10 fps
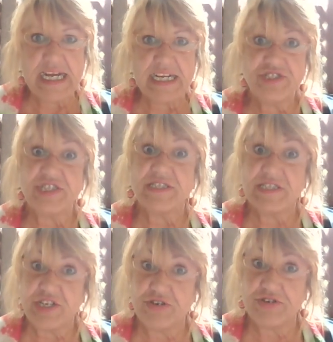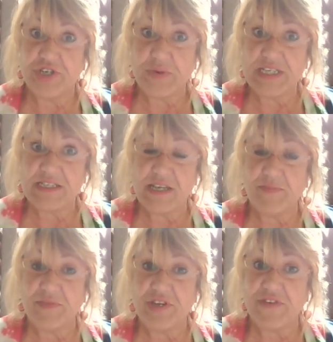It's just that you're doing
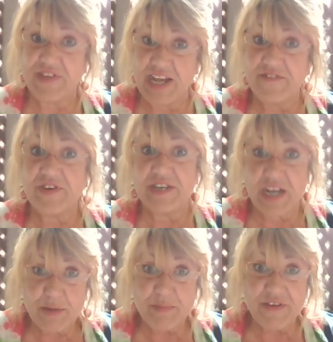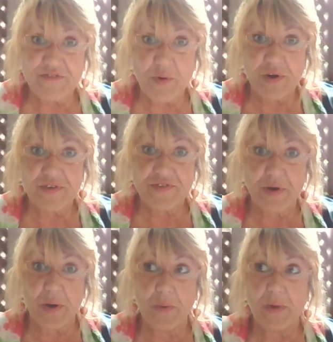something you've never done before,
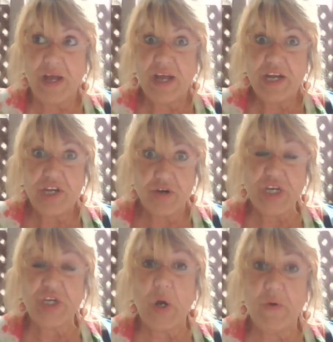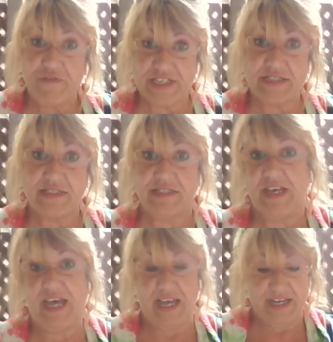so you're a novice
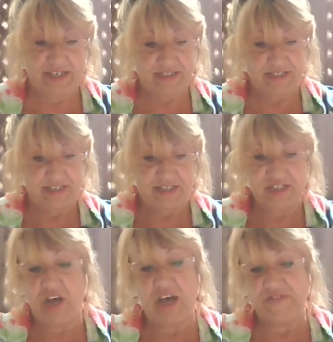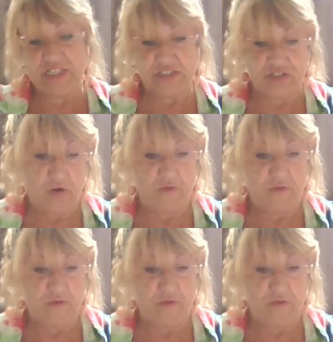at it. Novice.